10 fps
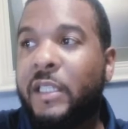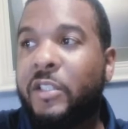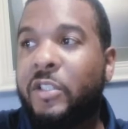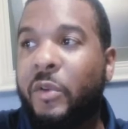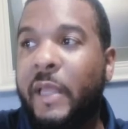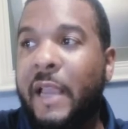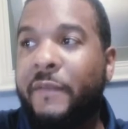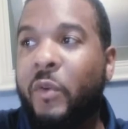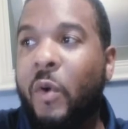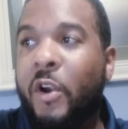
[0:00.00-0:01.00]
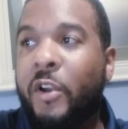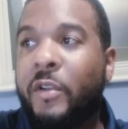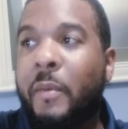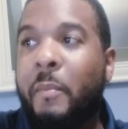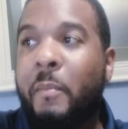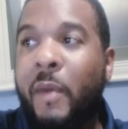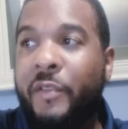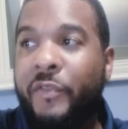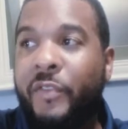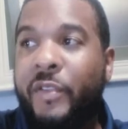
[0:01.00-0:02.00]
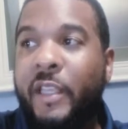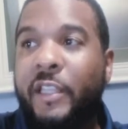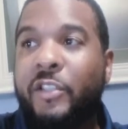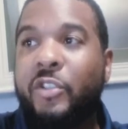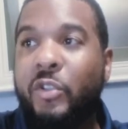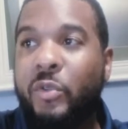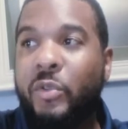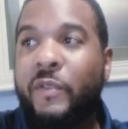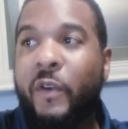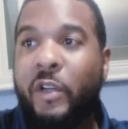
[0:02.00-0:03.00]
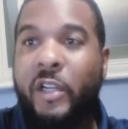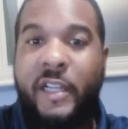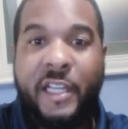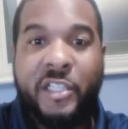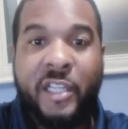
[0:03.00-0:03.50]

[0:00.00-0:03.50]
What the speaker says: So we have the word month is used for Kodesh.